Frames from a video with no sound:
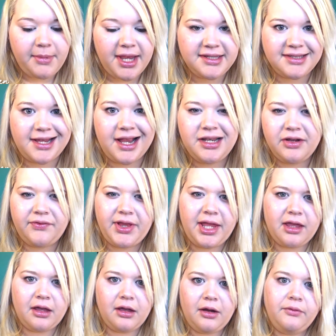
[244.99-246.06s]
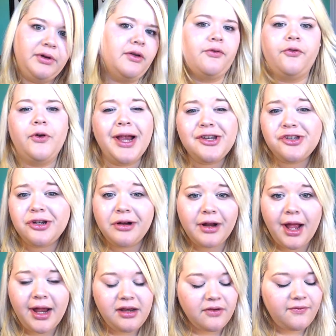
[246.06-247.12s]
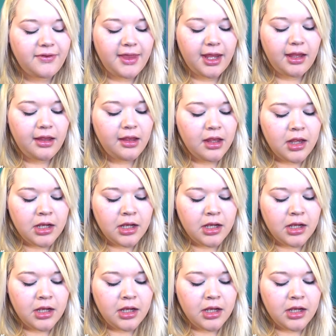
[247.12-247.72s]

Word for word: as kind of like a refresher kind of thing.